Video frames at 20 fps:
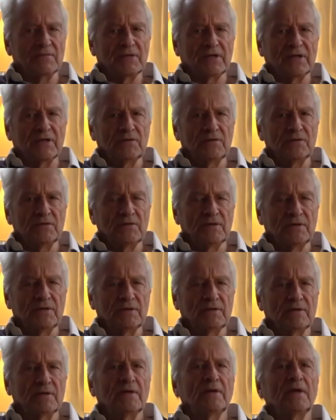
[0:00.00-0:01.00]
can do it
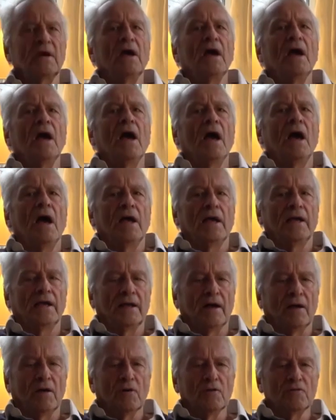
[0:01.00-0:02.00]
in
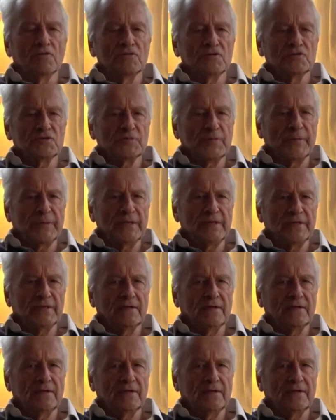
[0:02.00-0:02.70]
our own speed.